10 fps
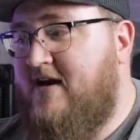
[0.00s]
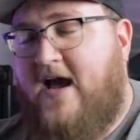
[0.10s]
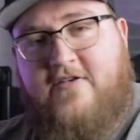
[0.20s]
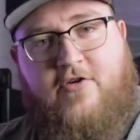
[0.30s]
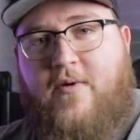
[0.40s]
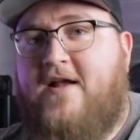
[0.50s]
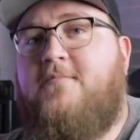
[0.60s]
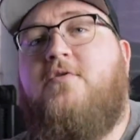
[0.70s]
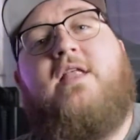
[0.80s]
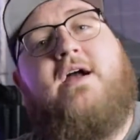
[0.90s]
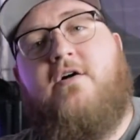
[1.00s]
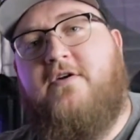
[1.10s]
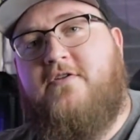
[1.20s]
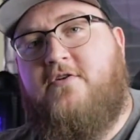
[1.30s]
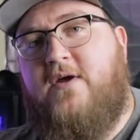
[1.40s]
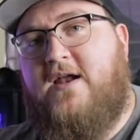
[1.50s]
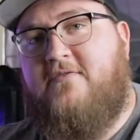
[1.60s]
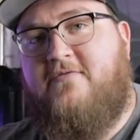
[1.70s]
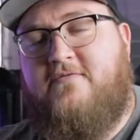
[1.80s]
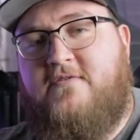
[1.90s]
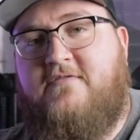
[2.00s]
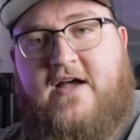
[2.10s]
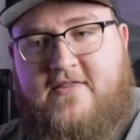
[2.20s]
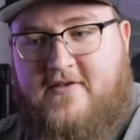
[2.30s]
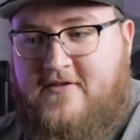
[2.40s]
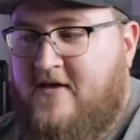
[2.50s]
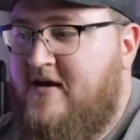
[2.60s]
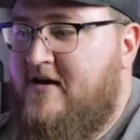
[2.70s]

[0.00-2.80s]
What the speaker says: Has direct mode like all the other Creative devices.